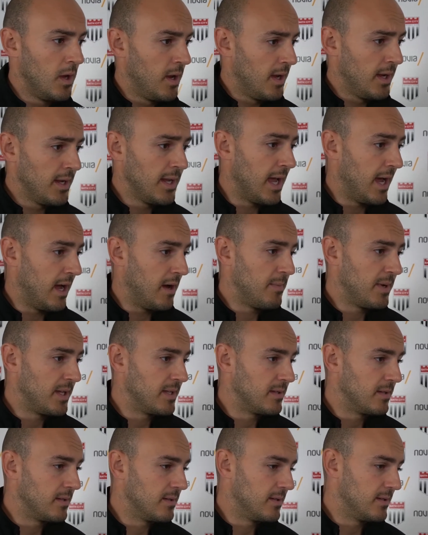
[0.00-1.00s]
Yeah, I
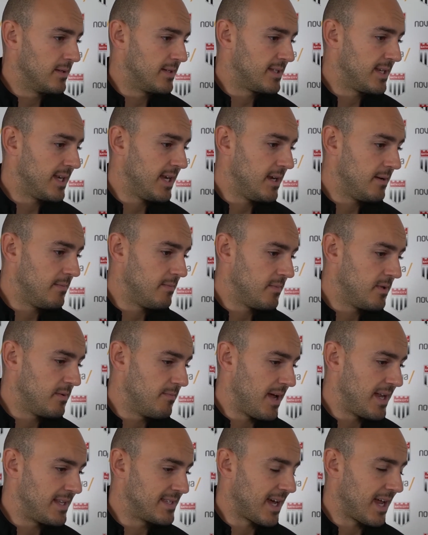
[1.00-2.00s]
mean, the team, the
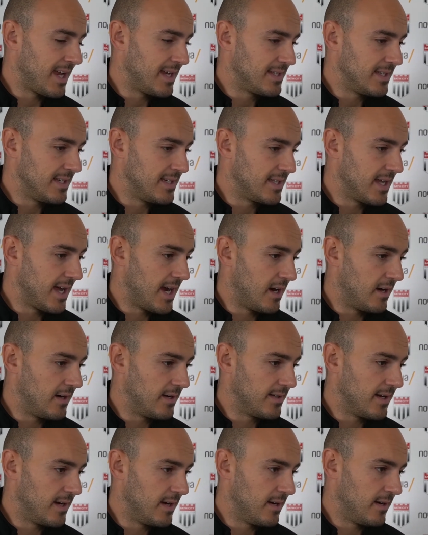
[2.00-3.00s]
mentality's
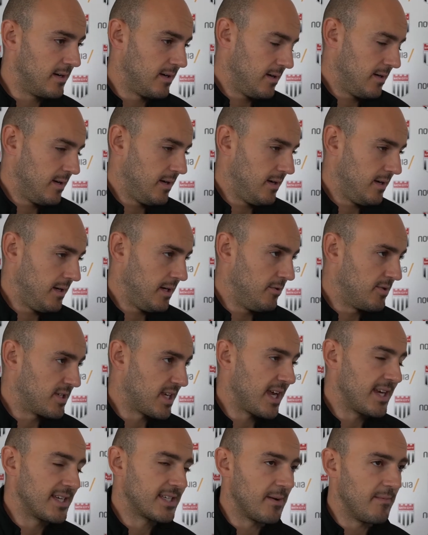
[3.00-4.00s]
there. You
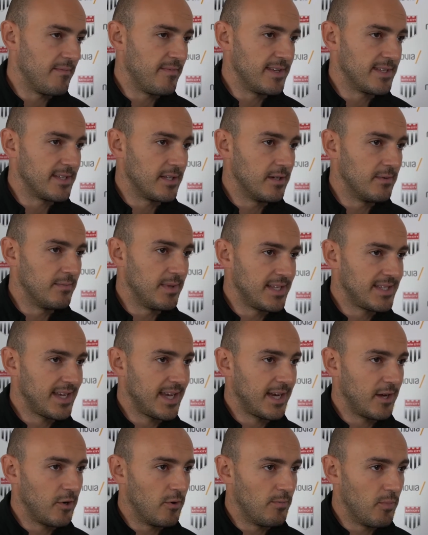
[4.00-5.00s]
say something to them, they
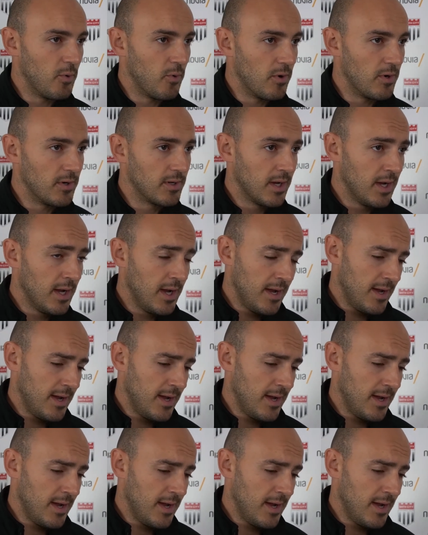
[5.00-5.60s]
take it on board.